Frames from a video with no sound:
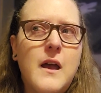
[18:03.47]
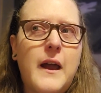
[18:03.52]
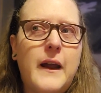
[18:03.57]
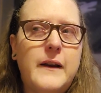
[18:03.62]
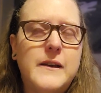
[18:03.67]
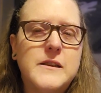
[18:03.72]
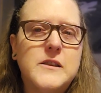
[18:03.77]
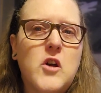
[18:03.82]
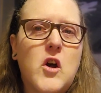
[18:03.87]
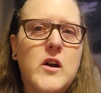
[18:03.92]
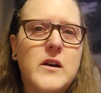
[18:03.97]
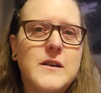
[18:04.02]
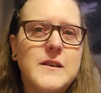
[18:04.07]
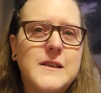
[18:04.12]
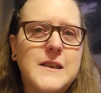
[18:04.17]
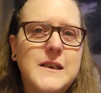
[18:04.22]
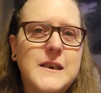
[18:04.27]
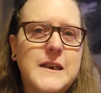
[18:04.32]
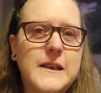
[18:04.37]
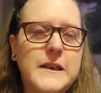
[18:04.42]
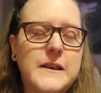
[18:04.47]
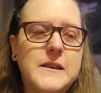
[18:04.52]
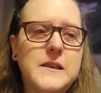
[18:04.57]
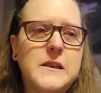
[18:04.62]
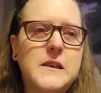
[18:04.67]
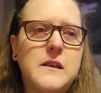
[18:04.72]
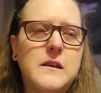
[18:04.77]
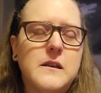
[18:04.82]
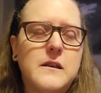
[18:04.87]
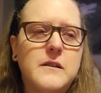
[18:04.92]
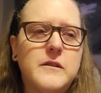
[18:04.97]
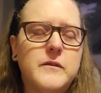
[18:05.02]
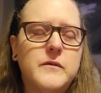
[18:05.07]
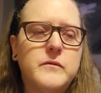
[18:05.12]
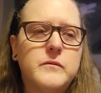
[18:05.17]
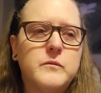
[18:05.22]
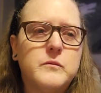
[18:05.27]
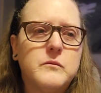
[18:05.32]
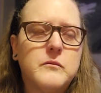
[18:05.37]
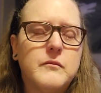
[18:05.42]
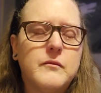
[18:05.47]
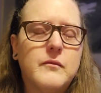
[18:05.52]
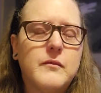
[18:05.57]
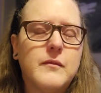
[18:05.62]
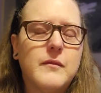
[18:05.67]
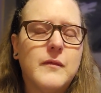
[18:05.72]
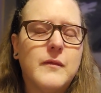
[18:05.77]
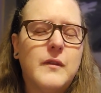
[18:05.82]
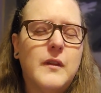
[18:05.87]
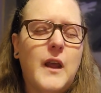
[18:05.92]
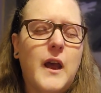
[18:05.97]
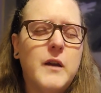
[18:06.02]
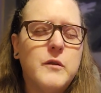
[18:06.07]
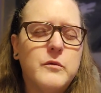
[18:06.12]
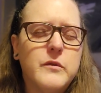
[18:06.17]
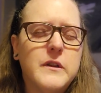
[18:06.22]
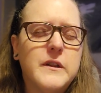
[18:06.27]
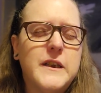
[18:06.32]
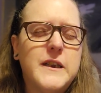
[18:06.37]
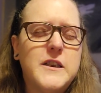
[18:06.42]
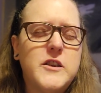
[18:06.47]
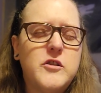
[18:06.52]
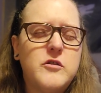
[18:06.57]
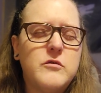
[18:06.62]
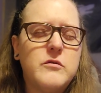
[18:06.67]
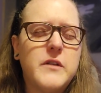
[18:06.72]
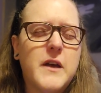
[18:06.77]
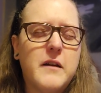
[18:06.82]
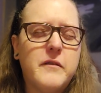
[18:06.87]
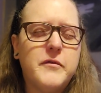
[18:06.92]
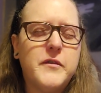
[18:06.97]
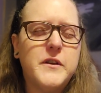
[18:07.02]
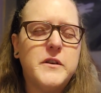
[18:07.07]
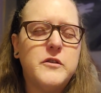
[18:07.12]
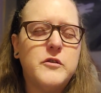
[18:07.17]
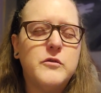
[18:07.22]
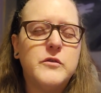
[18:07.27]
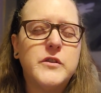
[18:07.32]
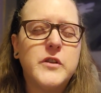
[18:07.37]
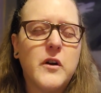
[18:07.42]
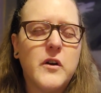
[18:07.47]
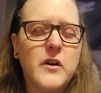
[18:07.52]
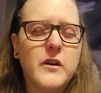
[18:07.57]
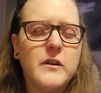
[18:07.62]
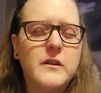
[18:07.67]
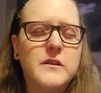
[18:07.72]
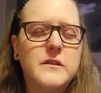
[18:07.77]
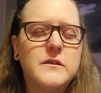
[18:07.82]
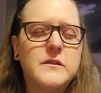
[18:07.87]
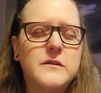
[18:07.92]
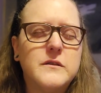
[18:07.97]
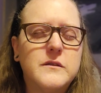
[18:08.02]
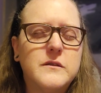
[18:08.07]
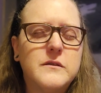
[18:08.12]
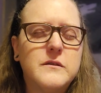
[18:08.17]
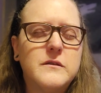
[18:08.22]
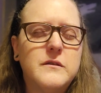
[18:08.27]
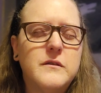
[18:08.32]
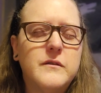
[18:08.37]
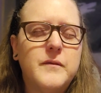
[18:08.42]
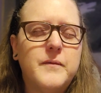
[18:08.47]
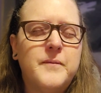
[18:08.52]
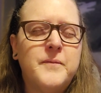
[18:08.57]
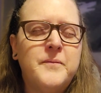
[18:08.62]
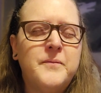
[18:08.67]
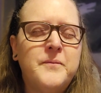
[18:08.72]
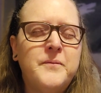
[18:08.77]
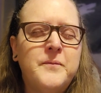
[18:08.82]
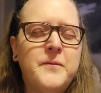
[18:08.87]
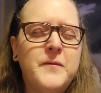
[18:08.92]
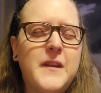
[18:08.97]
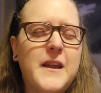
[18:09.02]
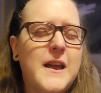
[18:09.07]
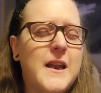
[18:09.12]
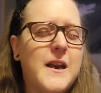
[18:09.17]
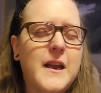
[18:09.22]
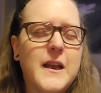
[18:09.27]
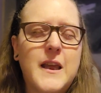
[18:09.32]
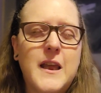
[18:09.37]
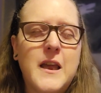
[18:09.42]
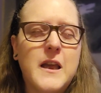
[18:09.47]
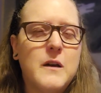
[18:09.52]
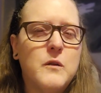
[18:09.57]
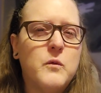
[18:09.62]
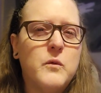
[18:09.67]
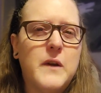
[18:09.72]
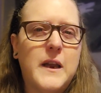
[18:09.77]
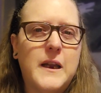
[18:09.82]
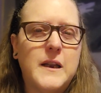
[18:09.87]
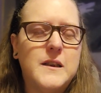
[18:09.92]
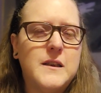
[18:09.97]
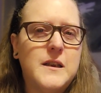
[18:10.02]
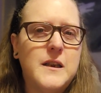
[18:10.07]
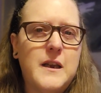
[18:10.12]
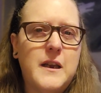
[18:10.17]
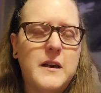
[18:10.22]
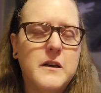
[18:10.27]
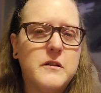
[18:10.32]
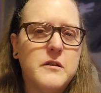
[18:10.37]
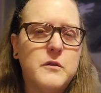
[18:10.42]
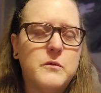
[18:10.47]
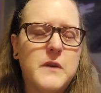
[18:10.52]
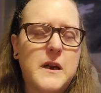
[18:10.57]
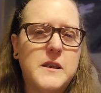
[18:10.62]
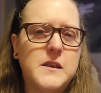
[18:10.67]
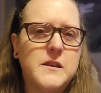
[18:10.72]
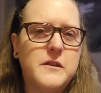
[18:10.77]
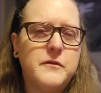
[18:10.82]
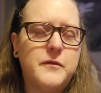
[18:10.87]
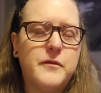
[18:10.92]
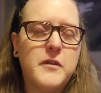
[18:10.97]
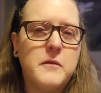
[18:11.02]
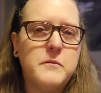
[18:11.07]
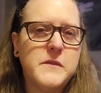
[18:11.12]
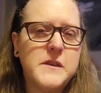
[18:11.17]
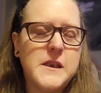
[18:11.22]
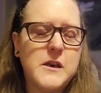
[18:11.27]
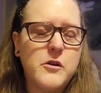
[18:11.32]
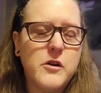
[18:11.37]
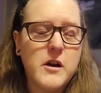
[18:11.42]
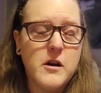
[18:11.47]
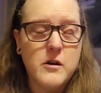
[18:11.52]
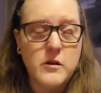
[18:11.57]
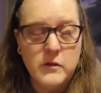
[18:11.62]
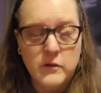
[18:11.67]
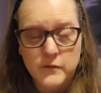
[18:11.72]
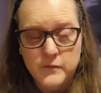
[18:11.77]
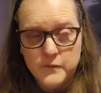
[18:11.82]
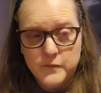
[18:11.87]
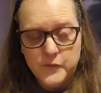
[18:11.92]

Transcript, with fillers: And as hard as it is, I really do love the new song. And I can't wait to hear the rest of From Zero.